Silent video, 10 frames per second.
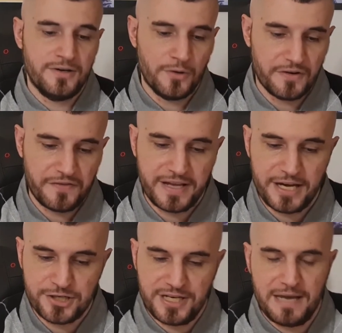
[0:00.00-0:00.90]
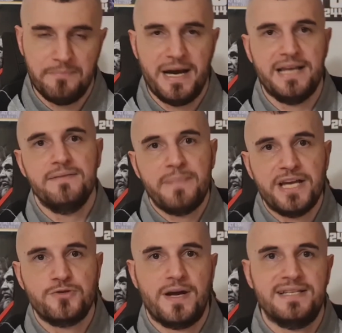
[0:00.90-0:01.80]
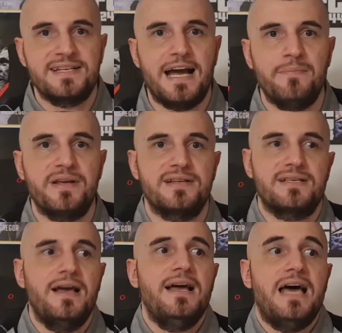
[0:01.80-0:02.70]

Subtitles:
notification that my patrons got, because